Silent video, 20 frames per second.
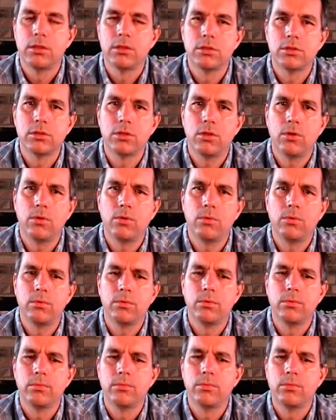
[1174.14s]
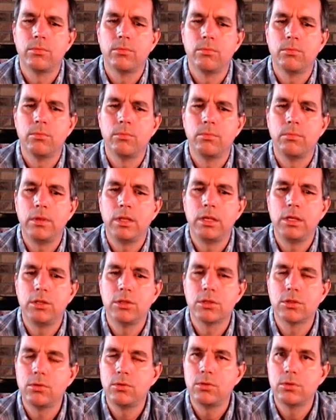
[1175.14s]
So many
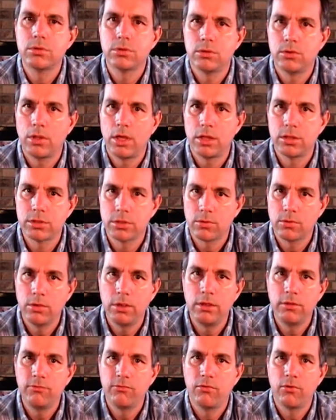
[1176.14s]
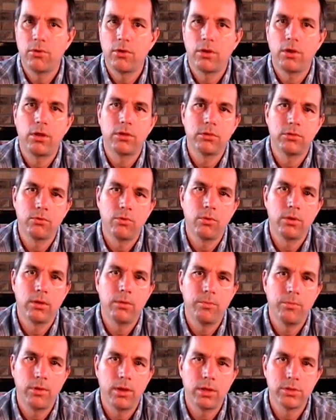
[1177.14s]
schools do not screen for auditory
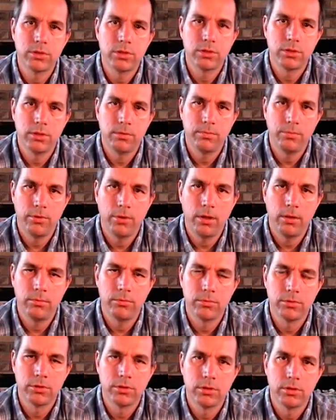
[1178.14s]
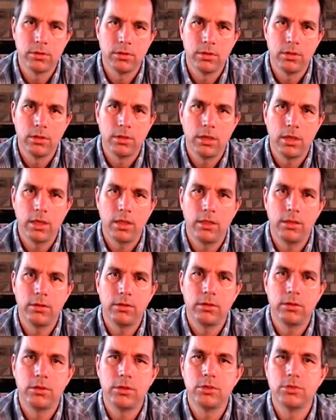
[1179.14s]
processing problems,
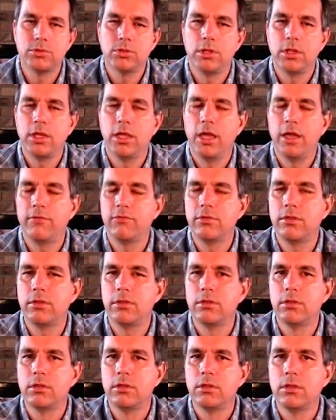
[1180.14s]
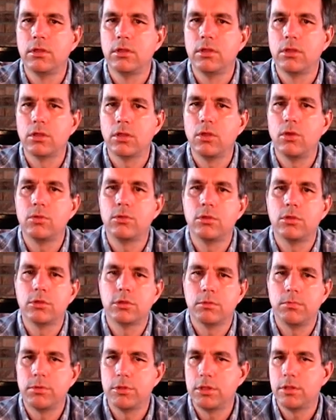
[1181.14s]
and usually you have to go to a
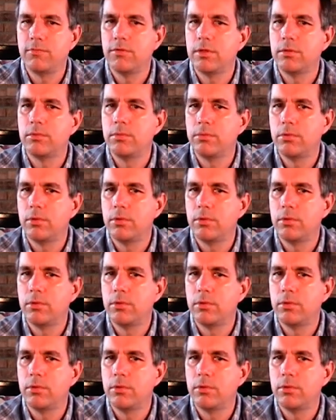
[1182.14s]
specific